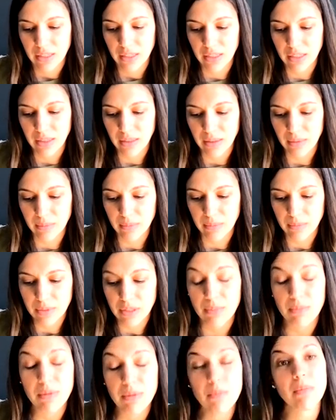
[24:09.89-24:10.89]

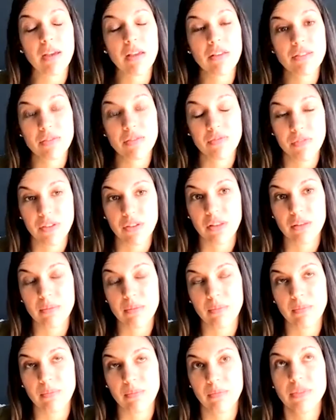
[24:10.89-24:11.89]
some people might
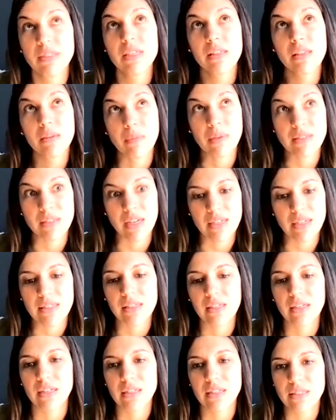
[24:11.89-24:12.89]
see them as
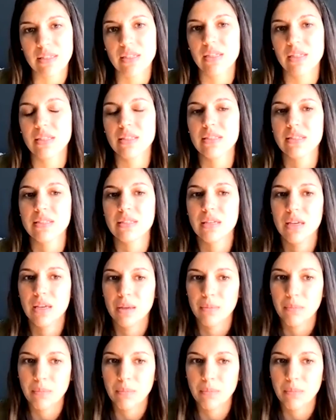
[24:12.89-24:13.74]
isolated incidents,